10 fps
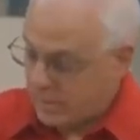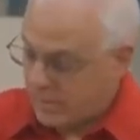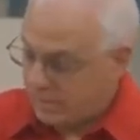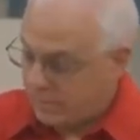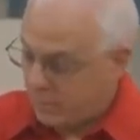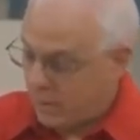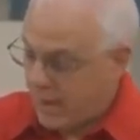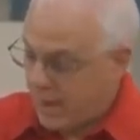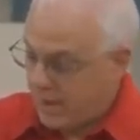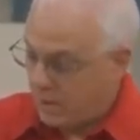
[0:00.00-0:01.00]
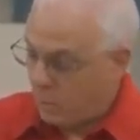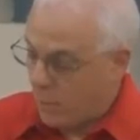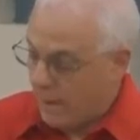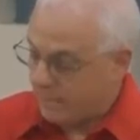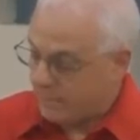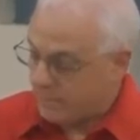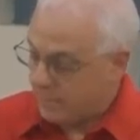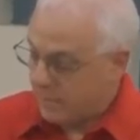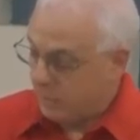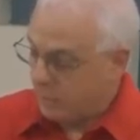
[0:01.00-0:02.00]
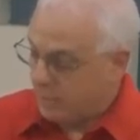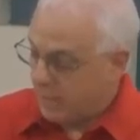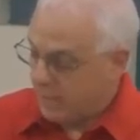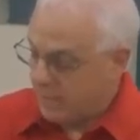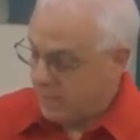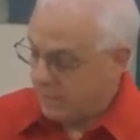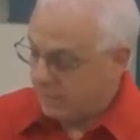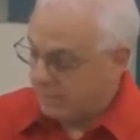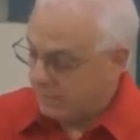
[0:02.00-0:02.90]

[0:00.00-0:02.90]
Therefore, Hannah wept and would not eat.